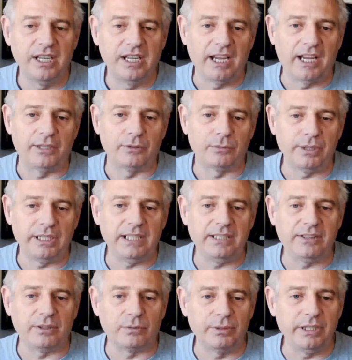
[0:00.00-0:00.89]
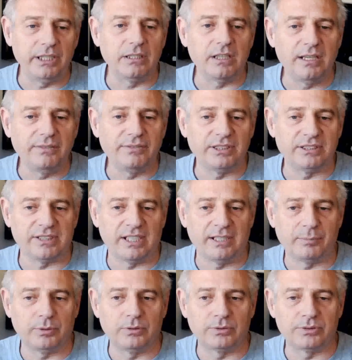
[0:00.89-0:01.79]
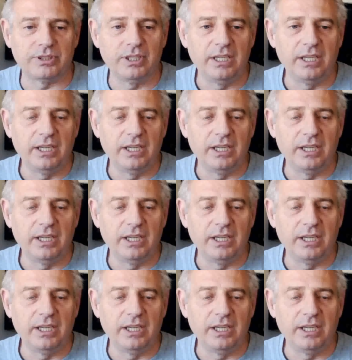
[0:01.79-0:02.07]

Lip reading: and read the real-life examples